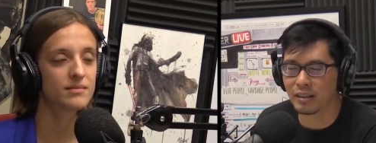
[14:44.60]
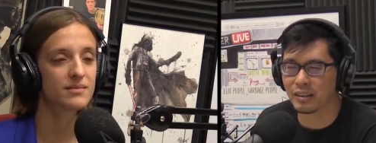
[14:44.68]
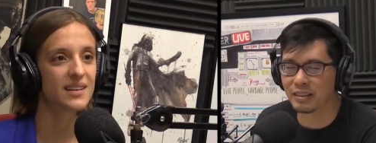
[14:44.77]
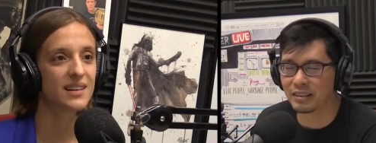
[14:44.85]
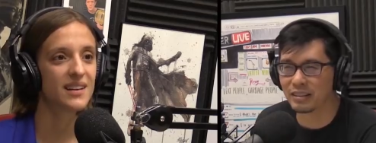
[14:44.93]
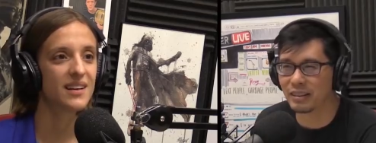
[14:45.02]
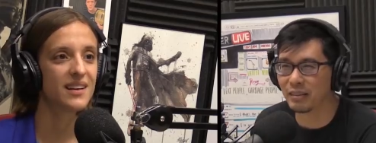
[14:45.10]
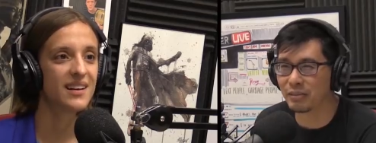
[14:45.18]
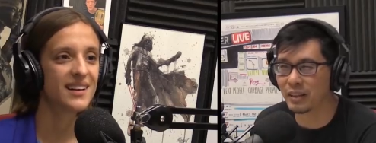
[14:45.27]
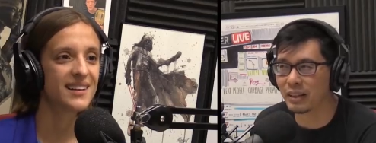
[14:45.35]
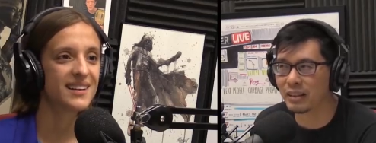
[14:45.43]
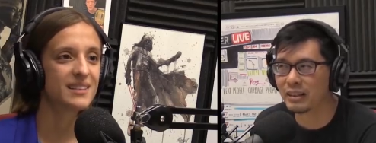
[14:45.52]
Speaker 1: of
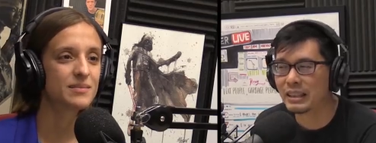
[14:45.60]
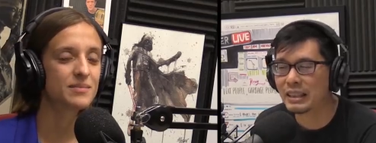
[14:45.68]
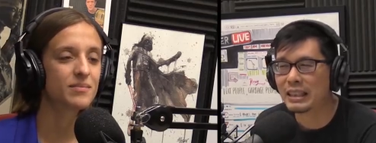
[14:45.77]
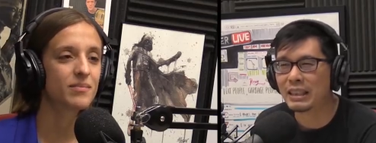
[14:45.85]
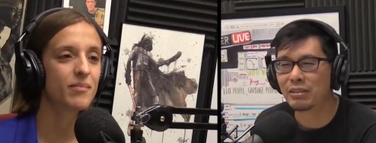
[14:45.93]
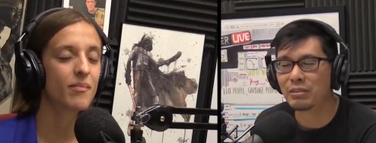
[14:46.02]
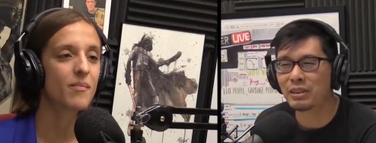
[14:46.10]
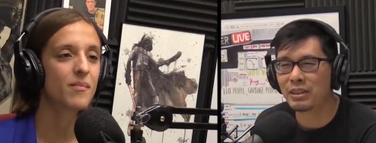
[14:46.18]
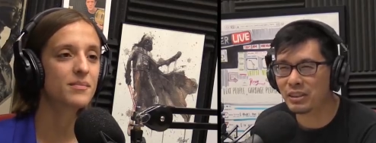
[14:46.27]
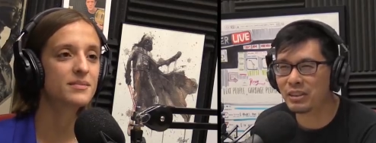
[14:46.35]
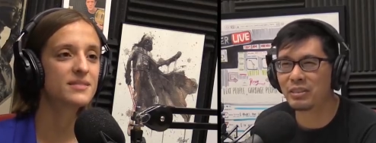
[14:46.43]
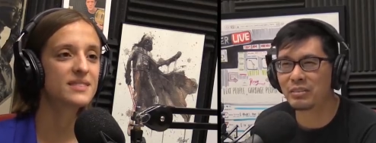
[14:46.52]
stuff. Like,
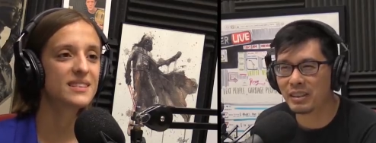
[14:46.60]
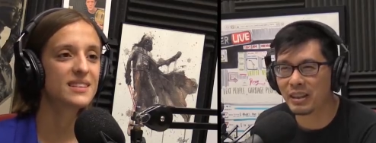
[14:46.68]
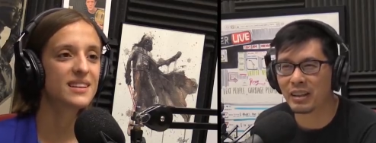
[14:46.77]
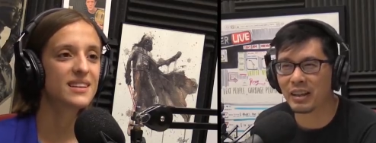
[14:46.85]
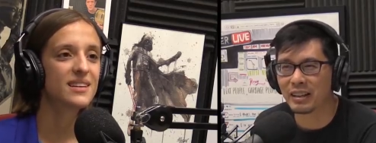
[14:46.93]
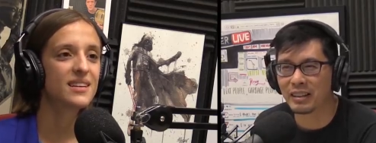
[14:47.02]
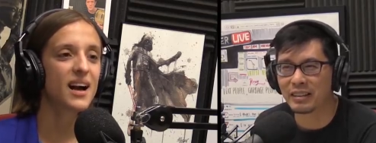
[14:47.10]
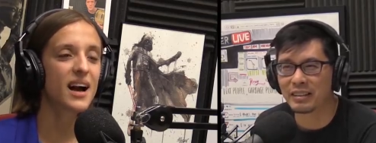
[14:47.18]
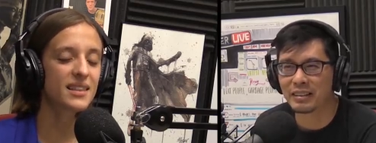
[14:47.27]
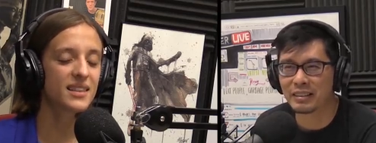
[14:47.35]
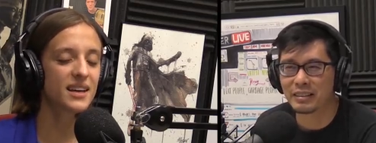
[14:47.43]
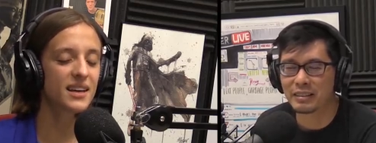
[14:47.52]
really shouldn't have done that.
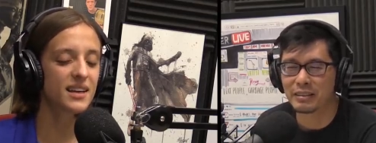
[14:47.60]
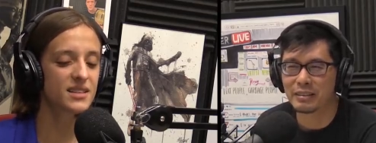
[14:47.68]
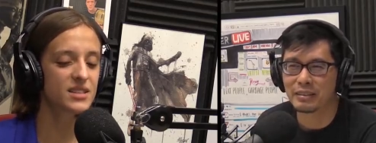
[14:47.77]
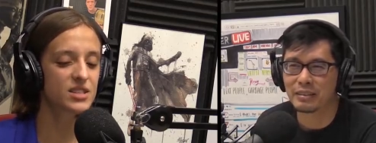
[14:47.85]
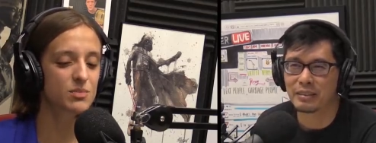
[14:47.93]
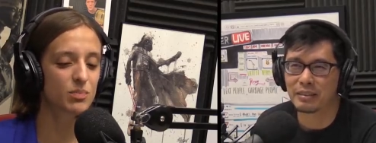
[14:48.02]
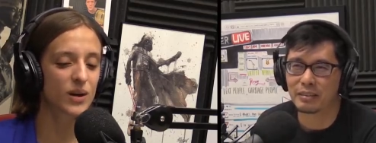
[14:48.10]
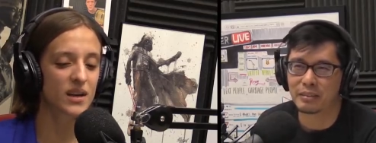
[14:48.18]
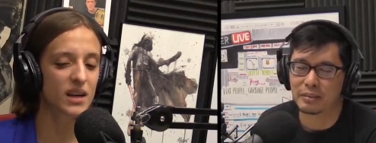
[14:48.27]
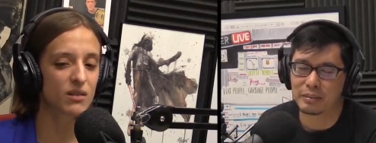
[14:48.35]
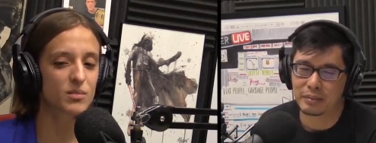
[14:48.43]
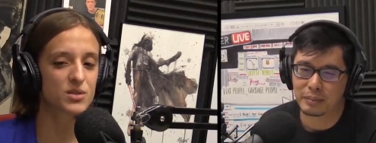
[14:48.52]
Speaker 2: I think his
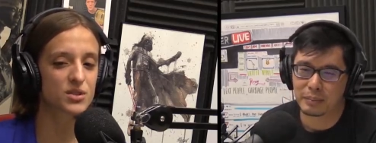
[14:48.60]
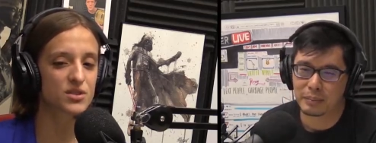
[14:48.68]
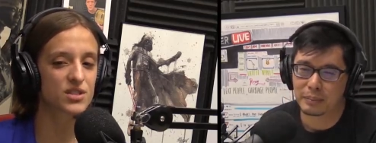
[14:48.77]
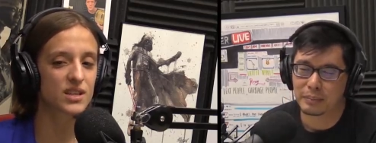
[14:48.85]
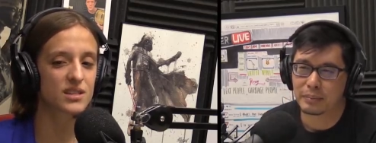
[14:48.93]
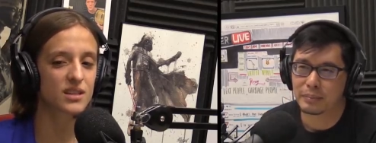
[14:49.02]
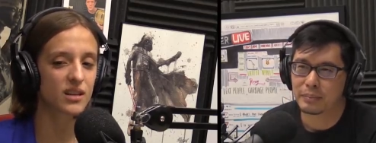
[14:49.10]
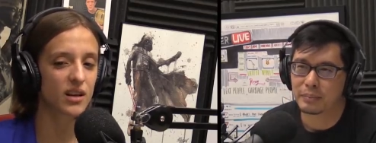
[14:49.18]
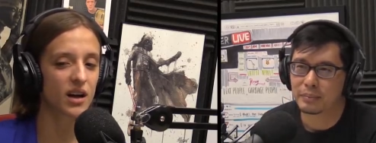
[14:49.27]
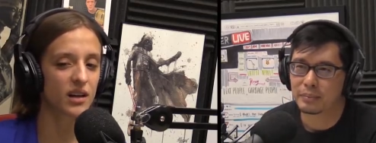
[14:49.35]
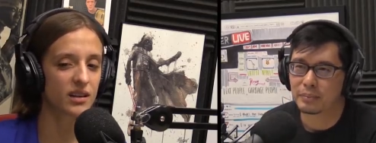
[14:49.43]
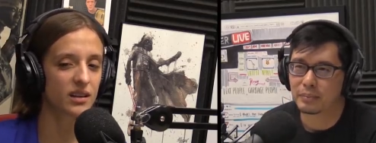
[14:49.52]
breaking from Cersei is a
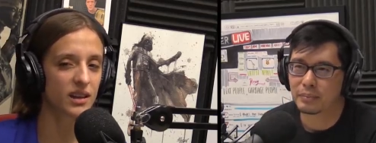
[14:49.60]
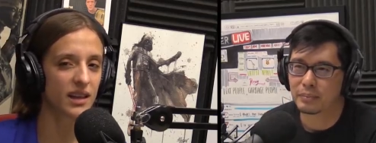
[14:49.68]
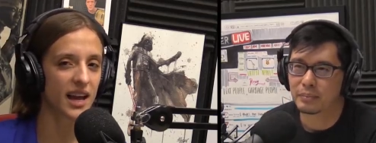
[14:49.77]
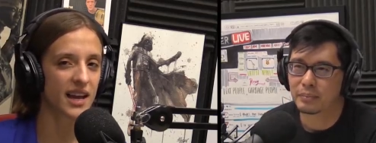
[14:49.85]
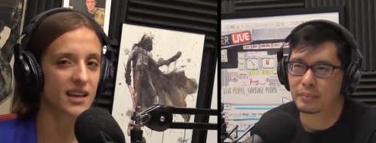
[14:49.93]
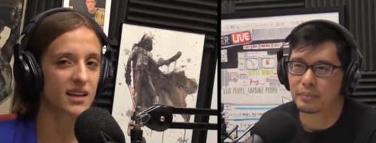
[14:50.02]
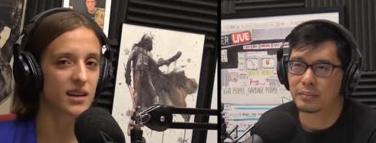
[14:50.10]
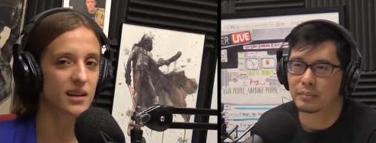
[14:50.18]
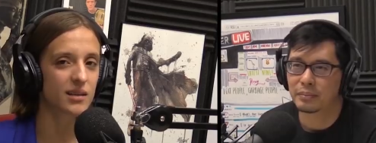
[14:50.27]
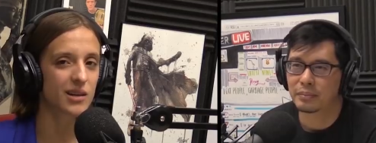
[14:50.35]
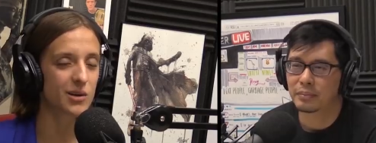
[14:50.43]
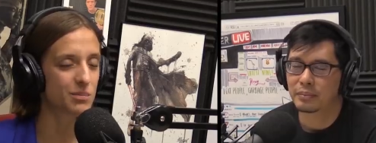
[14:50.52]
lot like
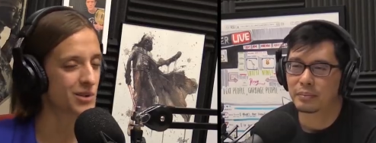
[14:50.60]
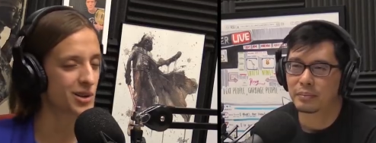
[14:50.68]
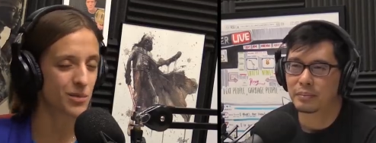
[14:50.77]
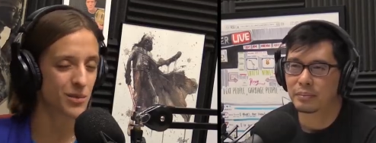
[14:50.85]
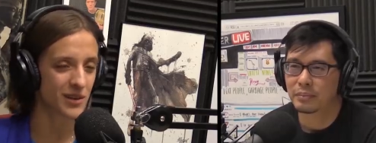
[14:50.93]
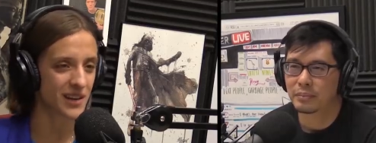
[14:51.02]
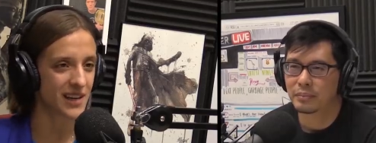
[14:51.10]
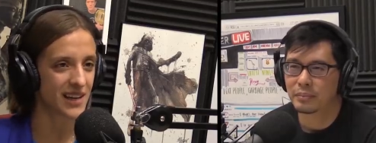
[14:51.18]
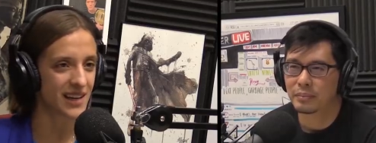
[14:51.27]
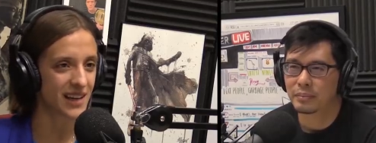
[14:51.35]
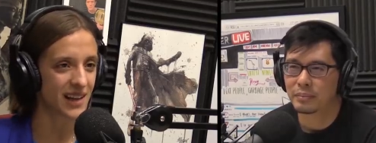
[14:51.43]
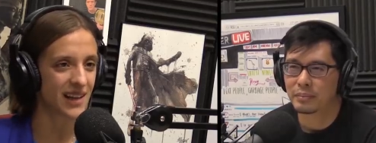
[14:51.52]
a
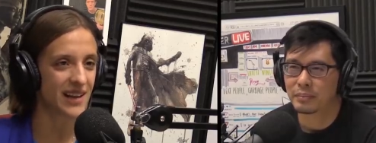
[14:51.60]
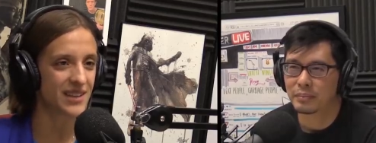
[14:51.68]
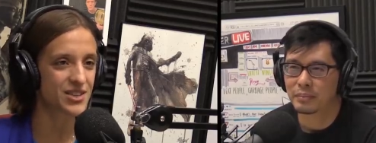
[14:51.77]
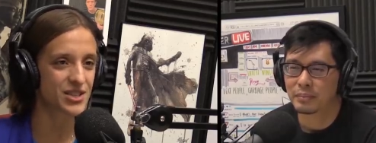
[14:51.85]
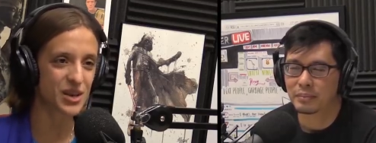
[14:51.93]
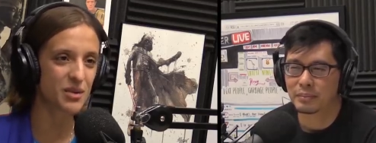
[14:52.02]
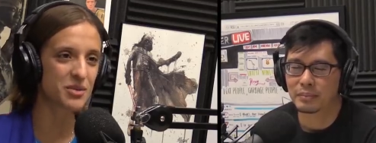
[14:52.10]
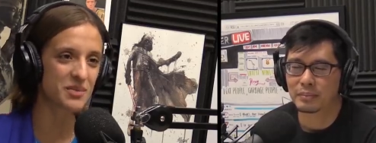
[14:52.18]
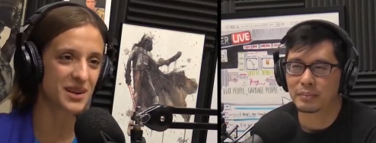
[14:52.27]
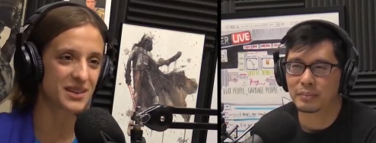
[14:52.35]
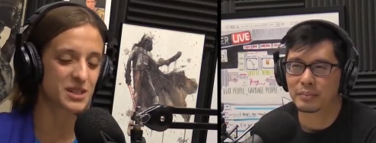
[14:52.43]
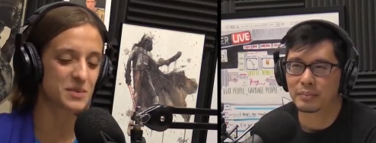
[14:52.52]
puberty. And just go with mm
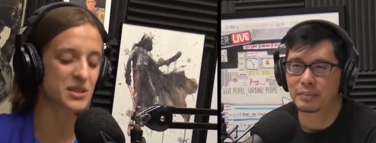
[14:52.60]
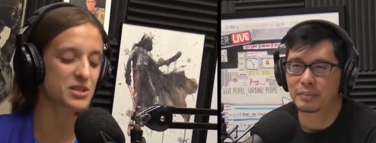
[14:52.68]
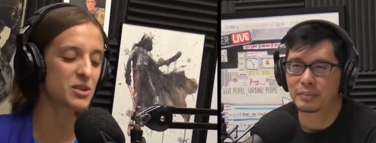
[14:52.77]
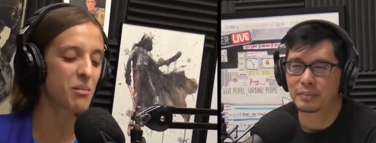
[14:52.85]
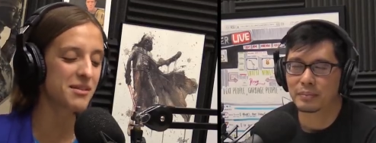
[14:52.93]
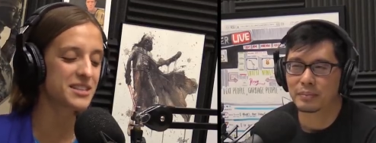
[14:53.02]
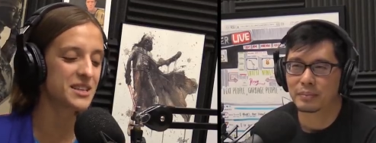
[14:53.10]
-hmm. me mm-hmm. on this because so much